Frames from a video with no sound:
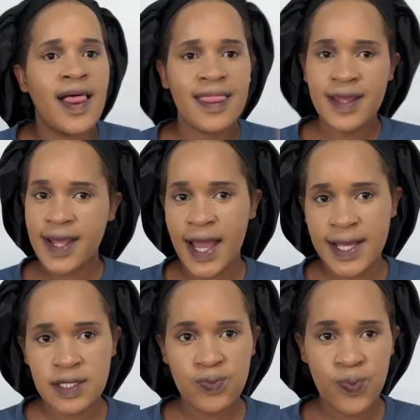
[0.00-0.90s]
Then
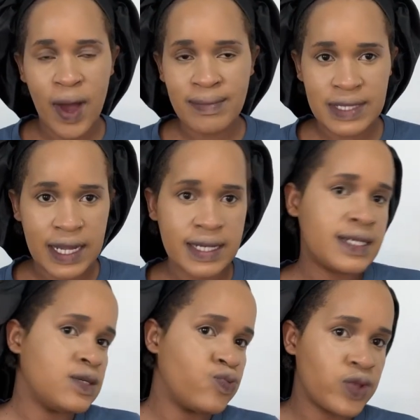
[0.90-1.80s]
guys, I'm done
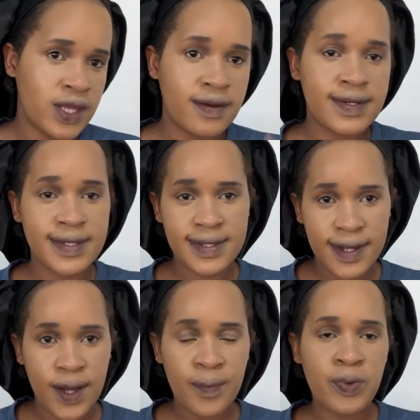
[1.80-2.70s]
with that
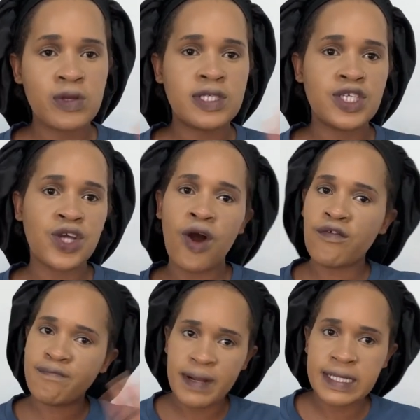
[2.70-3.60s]
procedure
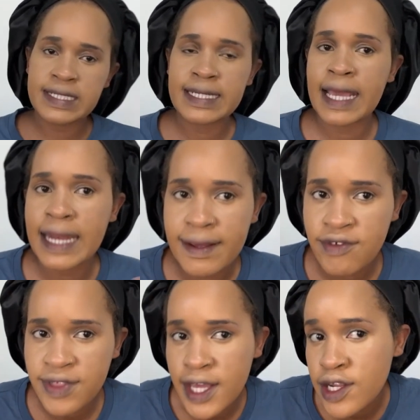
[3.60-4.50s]
of blending and
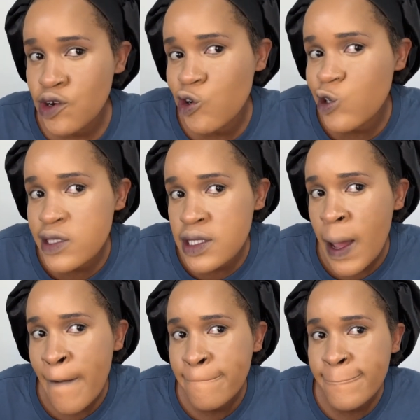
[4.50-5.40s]
everything. It looks
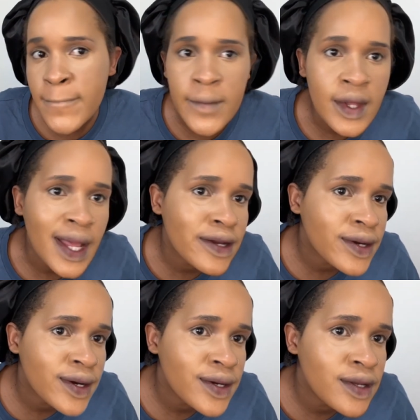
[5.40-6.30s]
like
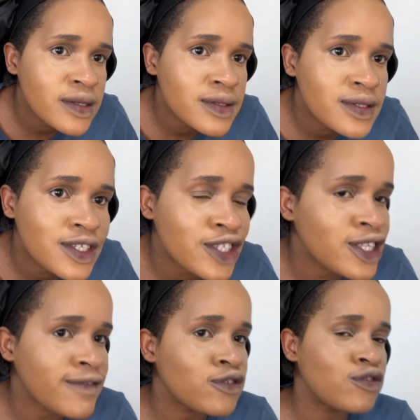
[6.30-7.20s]
you just
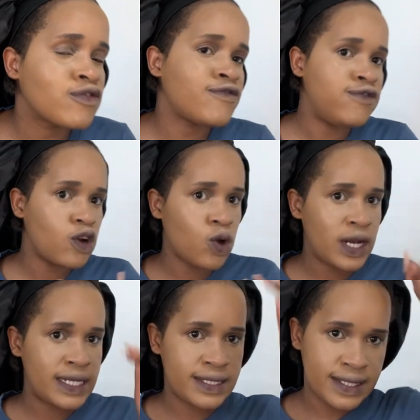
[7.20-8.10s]
have to look
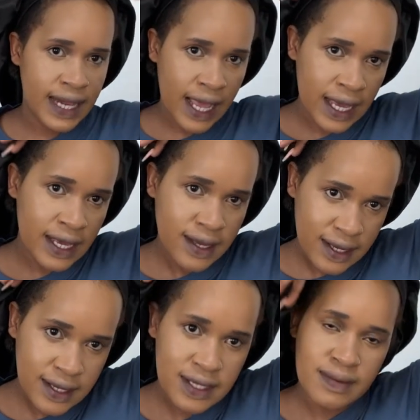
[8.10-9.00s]
flawless, like
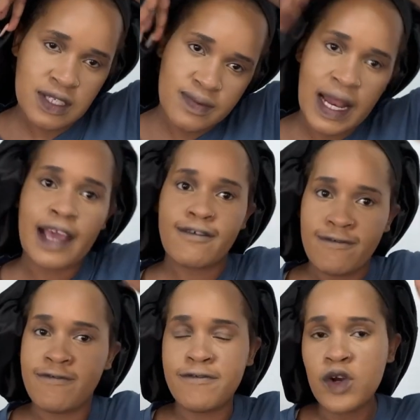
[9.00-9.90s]
it must be like
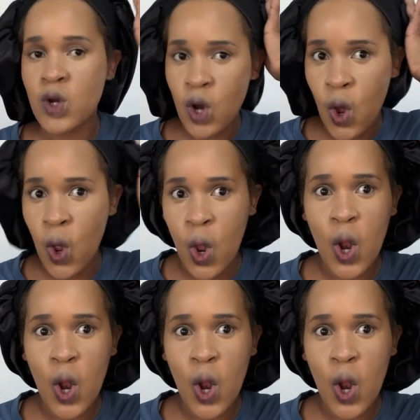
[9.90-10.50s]
flawless.